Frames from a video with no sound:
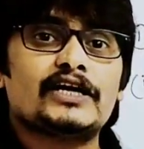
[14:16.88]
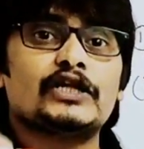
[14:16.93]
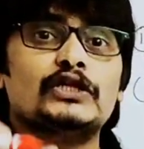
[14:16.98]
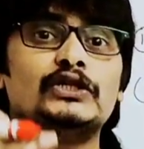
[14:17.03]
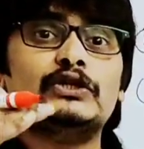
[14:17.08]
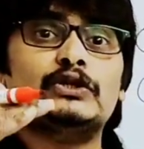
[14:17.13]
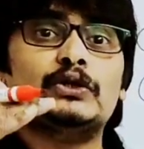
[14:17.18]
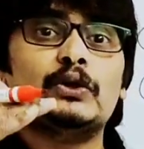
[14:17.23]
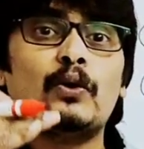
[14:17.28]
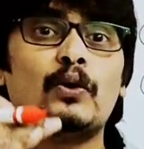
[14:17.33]

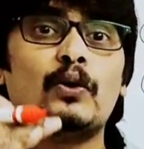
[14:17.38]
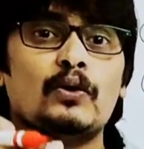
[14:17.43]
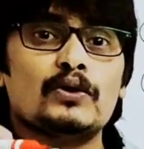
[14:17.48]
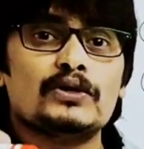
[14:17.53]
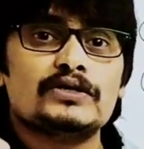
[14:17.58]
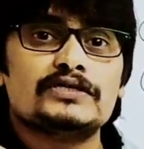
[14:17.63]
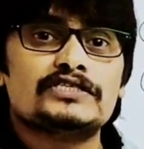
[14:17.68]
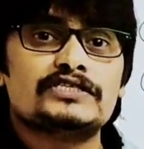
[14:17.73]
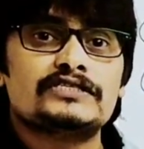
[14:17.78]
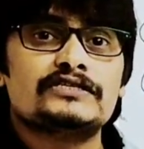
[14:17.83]

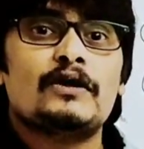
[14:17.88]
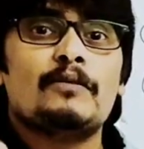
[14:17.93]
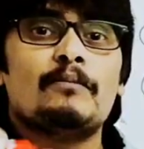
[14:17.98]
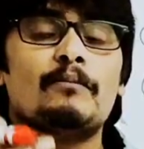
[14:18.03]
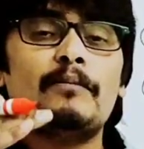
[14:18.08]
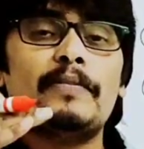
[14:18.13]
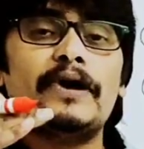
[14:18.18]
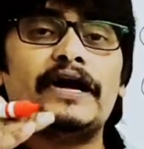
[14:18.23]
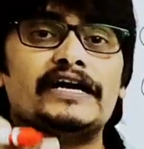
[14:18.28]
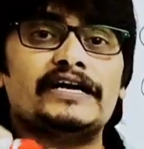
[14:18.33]
those
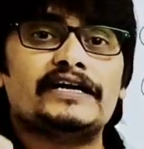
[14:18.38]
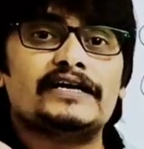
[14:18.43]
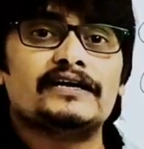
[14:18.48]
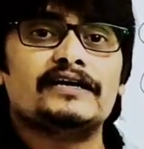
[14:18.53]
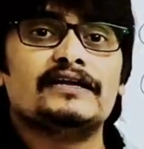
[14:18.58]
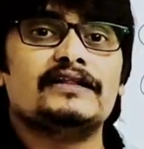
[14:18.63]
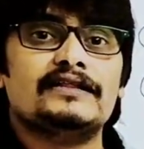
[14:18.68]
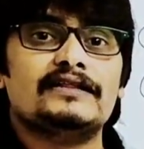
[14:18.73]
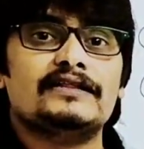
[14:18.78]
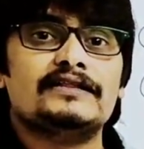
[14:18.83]

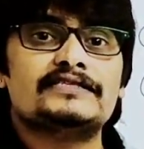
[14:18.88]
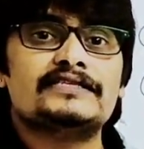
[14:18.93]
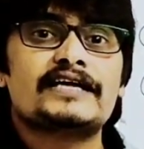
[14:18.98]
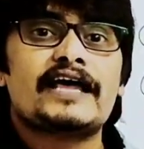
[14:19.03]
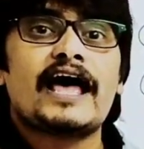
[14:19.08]
metals